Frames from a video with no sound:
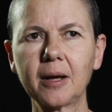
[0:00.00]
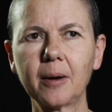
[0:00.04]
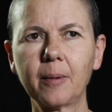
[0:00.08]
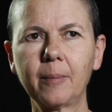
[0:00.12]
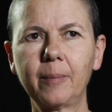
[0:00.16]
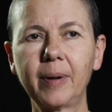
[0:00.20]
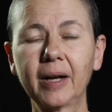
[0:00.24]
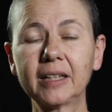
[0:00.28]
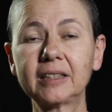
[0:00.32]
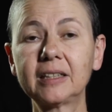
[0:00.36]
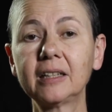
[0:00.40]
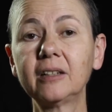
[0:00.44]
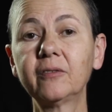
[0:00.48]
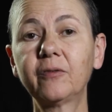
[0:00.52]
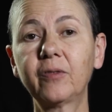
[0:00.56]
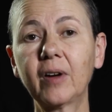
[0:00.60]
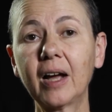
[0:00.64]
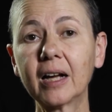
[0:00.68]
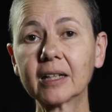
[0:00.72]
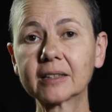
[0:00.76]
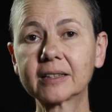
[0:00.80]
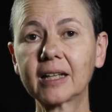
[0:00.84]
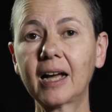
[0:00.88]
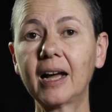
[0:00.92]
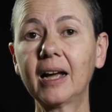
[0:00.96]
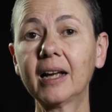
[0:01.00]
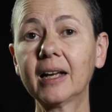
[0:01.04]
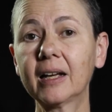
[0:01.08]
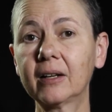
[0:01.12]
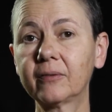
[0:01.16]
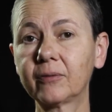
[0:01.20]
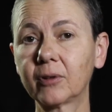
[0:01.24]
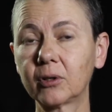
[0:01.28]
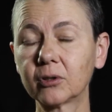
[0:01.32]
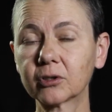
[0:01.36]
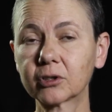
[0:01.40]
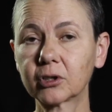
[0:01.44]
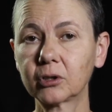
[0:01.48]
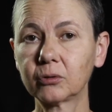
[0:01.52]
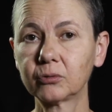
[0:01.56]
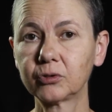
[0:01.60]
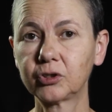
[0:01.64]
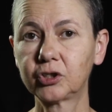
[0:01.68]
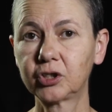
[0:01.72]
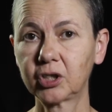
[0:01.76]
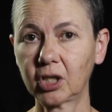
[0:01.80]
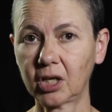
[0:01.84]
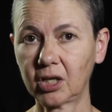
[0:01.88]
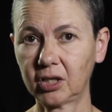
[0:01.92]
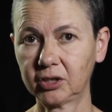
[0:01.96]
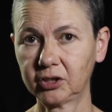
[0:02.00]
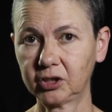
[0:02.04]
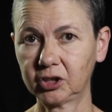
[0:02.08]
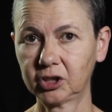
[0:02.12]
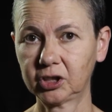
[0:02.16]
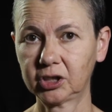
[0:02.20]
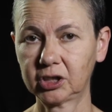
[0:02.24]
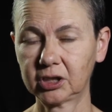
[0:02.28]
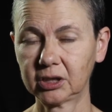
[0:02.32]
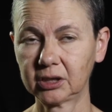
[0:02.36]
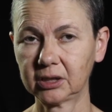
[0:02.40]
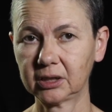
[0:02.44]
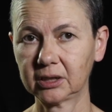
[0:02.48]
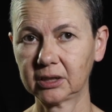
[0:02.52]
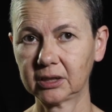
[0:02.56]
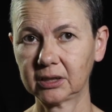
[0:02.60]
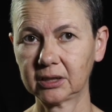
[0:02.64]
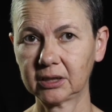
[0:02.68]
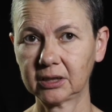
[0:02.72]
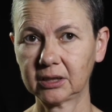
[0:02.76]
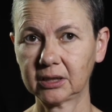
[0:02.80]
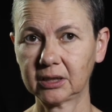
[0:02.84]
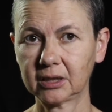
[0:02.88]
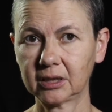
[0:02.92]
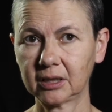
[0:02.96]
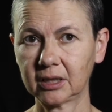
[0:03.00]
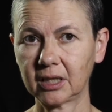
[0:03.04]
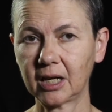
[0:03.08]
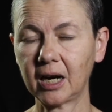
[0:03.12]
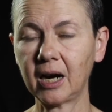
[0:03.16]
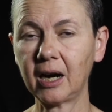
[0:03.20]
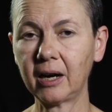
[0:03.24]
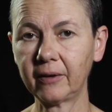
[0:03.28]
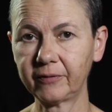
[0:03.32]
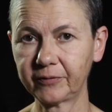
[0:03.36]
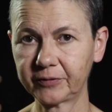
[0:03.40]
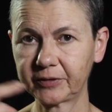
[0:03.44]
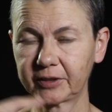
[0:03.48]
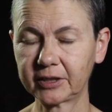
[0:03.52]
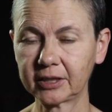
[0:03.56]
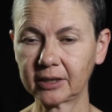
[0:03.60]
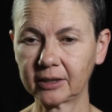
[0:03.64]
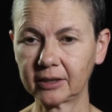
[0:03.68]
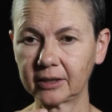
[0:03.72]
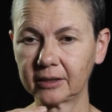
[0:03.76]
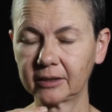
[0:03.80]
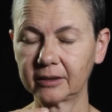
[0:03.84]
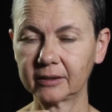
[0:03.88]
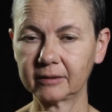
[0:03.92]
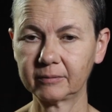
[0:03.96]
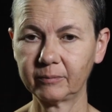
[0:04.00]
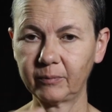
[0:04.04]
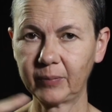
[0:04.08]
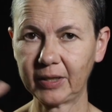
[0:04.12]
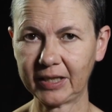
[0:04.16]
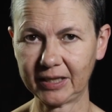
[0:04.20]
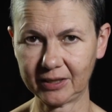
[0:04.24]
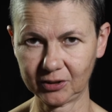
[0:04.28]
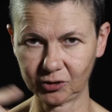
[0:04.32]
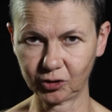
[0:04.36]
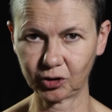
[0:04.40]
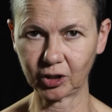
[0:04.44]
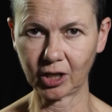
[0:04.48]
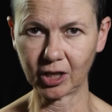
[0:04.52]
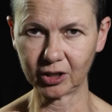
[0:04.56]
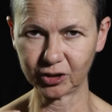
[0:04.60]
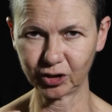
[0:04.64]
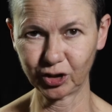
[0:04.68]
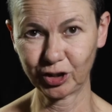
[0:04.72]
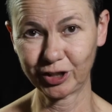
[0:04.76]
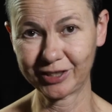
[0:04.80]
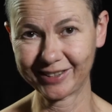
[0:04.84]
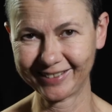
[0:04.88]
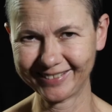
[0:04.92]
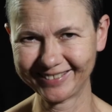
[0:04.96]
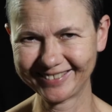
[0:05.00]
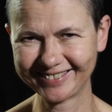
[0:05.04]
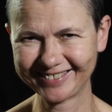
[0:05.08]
But in fact, I have also judged after being judged.